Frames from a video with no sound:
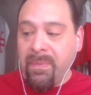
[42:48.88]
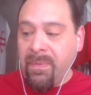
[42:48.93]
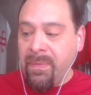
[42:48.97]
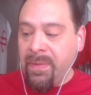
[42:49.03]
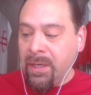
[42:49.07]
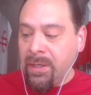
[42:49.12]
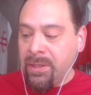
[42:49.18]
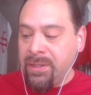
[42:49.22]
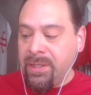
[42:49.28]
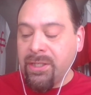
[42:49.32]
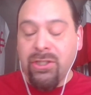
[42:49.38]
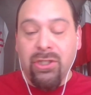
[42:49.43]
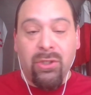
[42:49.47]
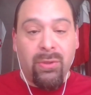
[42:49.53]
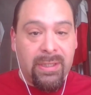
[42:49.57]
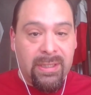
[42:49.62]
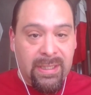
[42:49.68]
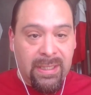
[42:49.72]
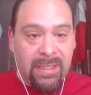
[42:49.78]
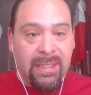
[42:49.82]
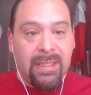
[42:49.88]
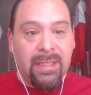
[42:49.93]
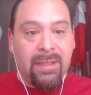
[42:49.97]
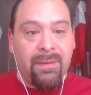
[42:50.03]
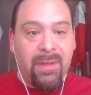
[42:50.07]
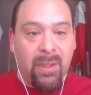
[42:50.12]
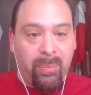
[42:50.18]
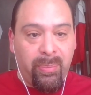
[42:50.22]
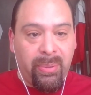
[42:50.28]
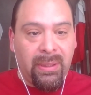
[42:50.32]
There's this critique
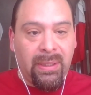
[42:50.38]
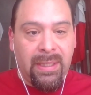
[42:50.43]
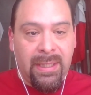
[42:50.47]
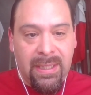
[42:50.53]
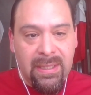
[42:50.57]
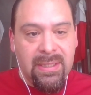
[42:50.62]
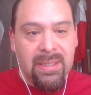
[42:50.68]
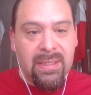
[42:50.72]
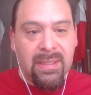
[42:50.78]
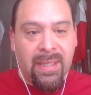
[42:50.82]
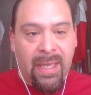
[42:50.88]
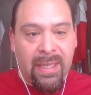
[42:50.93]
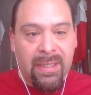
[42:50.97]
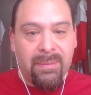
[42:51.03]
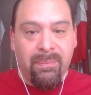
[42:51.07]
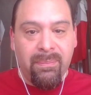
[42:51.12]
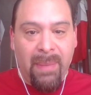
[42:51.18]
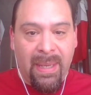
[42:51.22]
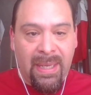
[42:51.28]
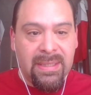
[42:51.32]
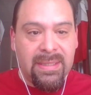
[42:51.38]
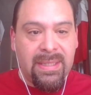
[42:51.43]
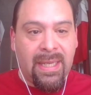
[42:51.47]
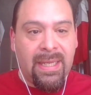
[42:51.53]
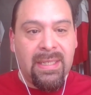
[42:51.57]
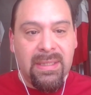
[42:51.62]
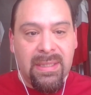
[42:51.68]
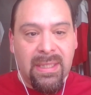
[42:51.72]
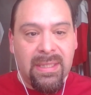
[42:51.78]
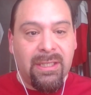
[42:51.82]
of the police that
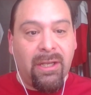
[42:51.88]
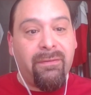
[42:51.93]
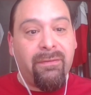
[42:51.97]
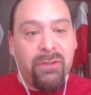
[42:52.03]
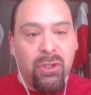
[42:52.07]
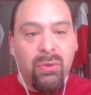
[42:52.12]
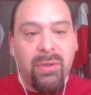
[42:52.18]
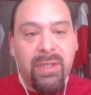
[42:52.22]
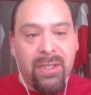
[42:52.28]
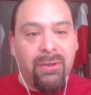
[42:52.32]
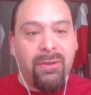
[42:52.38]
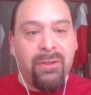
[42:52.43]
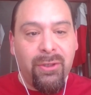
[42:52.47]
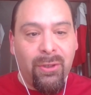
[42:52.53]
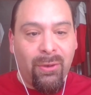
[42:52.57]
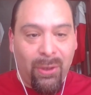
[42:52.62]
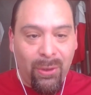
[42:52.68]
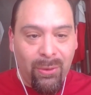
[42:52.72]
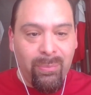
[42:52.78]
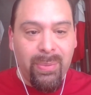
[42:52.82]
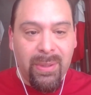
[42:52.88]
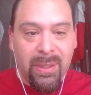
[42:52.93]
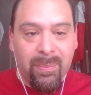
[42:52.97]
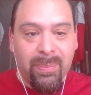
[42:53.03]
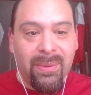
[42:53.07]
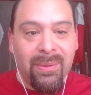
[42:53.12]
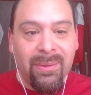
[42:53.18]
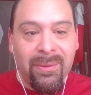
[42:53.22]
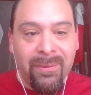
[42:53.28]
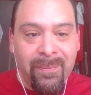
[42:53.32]
maintains itself. You kill your own
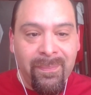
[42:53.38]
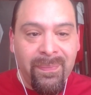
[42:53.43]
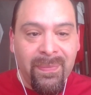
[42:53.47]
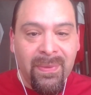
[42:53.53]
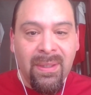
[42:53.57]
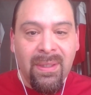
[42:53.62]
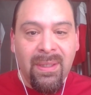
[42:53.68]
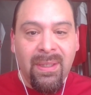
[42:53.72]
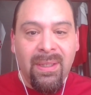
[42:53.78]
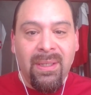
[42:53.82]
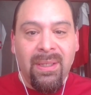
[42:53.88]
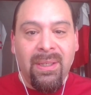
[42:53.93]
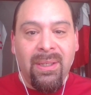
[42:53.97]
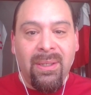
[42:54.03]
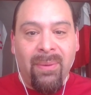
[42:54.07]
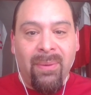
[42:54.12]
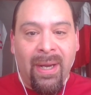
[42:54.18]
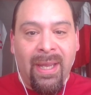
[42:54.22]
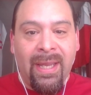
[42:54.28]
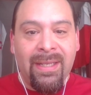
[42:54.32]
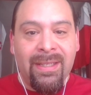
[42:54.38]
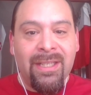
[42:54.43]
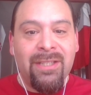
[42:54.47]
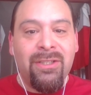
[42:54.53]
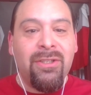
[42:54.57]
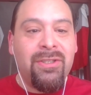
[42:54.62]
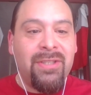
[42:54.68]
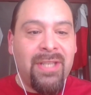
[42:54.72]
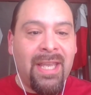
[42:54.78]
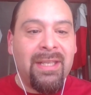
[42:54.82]
people, right?
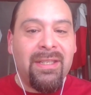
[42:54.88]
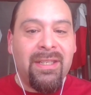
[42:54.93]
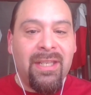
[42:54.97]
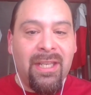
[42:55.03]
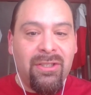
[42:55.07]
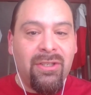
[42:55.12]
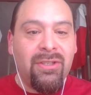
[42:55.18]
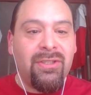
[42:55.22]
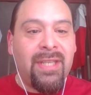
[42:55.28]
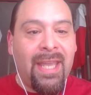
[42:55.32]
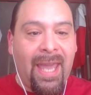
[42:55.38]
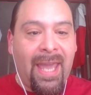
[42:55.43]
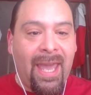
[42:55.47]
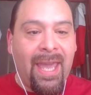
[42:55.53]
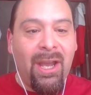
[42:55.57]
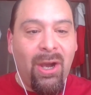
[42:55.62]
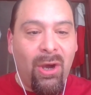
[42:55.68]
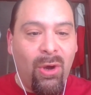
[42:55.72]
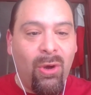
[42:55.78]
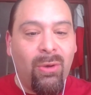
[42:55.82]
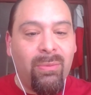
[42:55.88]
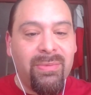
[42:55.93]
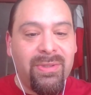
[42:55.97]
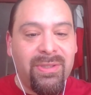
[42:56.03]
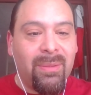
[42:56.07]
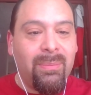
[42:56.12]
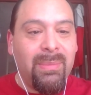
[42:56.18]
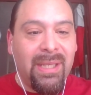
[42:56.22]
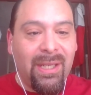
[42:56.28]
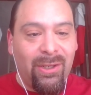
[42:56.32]
Did you say hey
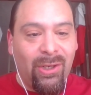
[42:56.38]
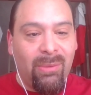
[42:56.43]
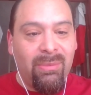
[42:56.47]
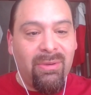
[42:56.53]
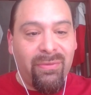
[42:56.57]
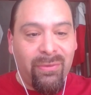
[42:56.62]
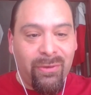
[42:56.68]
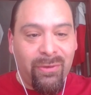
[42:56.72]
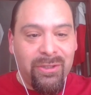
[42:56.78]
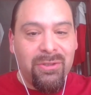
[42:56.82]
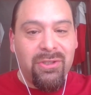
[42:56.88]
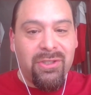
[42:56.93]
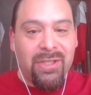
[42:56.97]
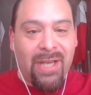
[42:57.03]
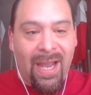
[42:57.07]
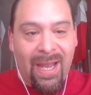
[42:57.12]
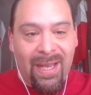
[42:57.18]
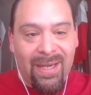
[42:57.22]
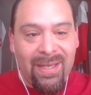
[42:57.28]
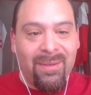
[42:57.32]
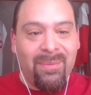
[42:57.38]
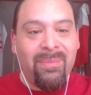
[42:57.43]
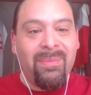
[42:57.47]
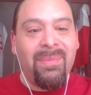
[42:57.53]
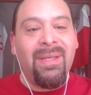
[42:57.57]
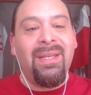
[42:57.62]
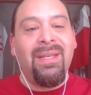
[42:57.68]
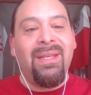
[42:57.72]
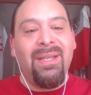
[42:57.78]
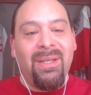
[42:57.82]
Holmes to Miklo before you shot him,
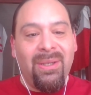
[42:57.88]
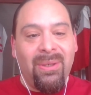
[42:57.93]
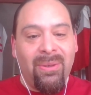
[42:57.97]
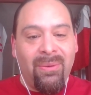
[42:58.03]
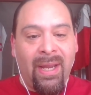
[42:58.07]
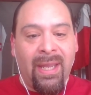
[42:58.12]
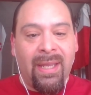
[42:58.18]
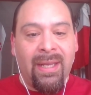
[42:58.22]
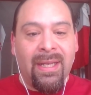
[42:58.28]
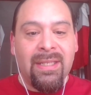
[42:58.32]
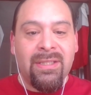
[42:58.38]
right?